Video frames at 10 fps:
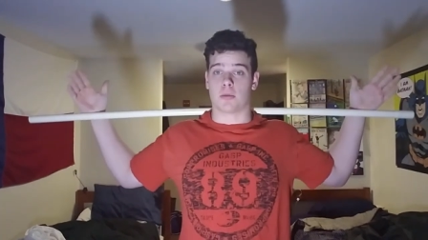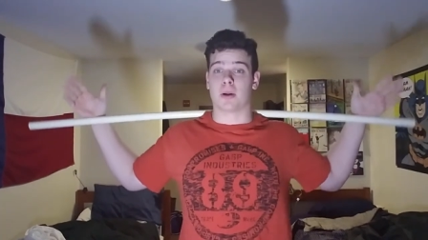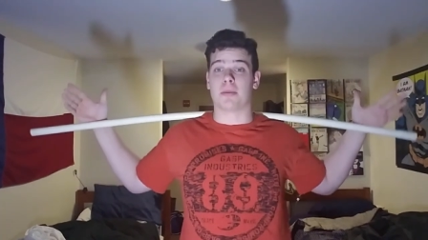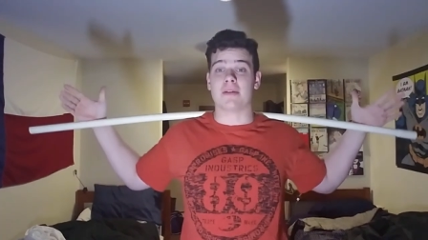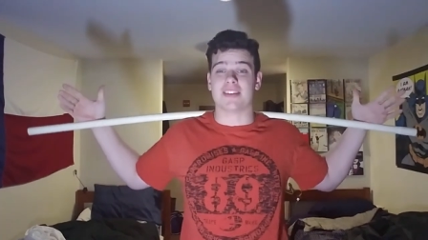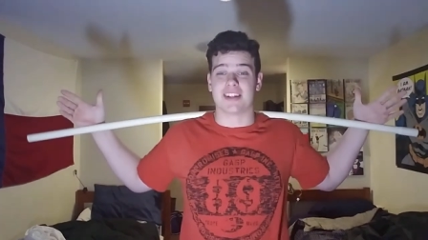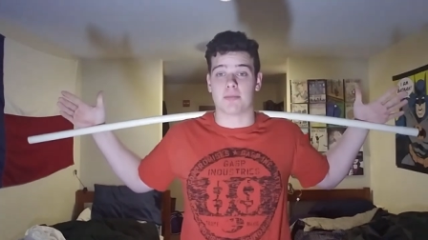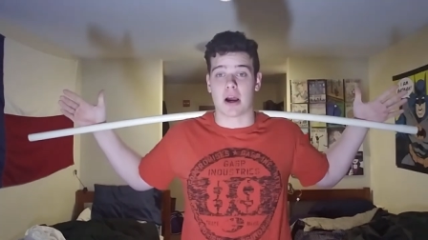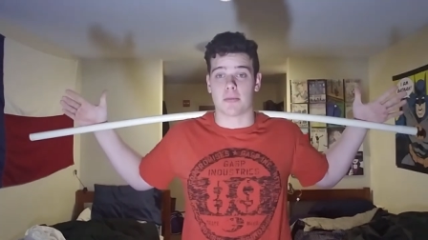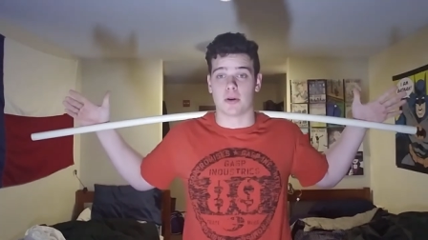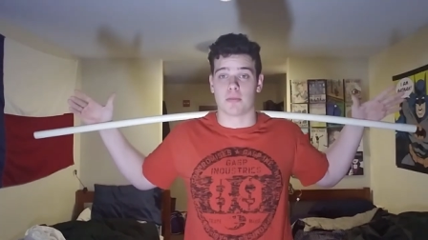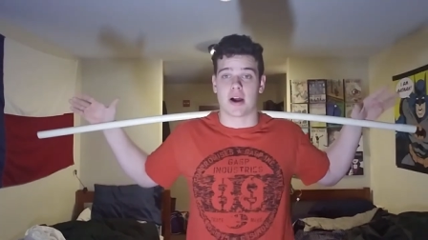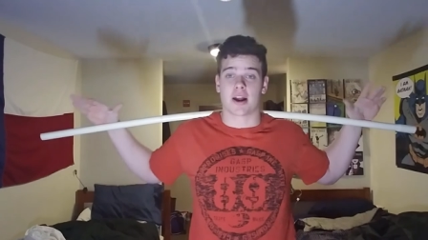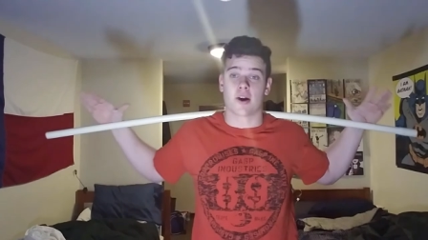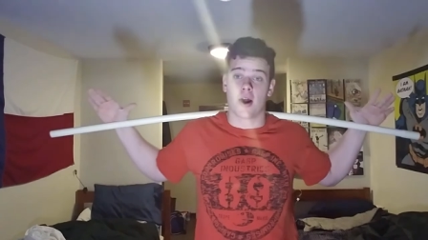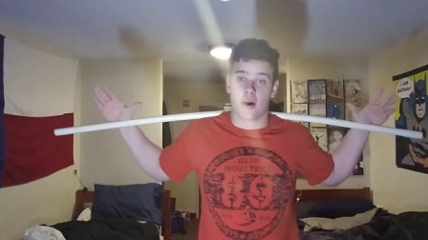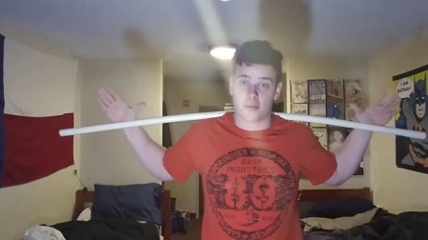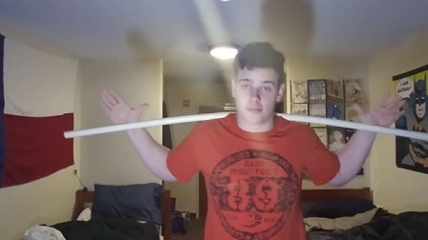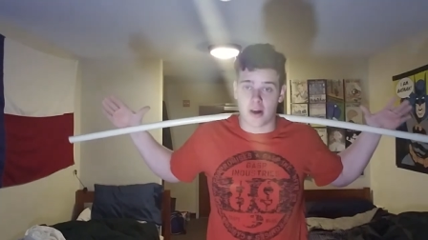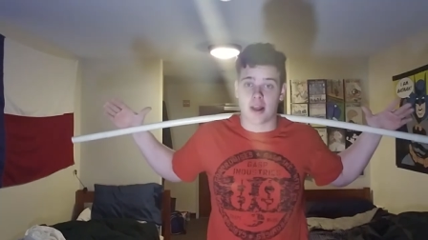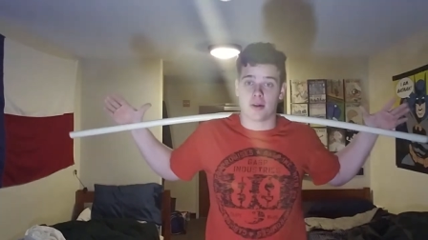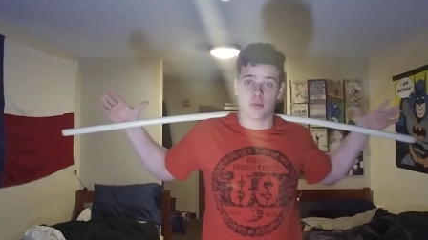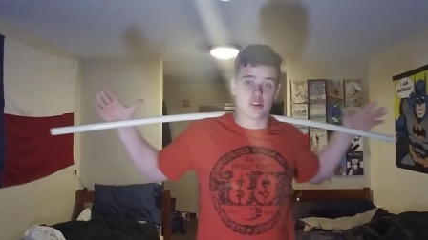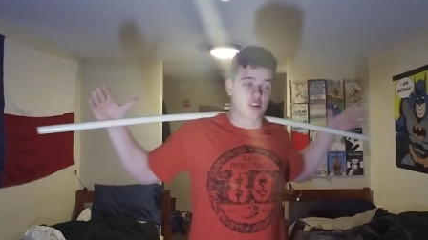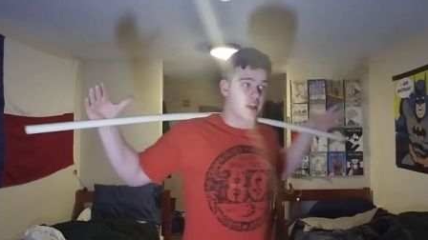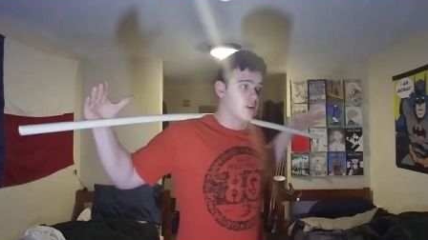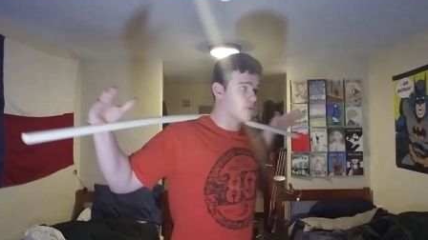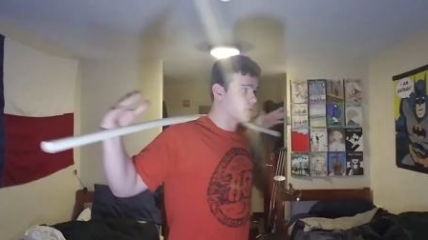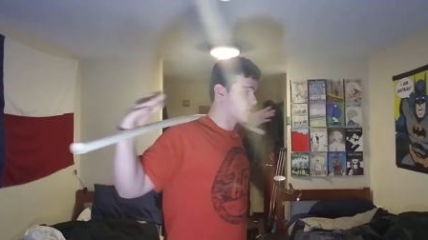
put a PVC pipe in your back, find which angle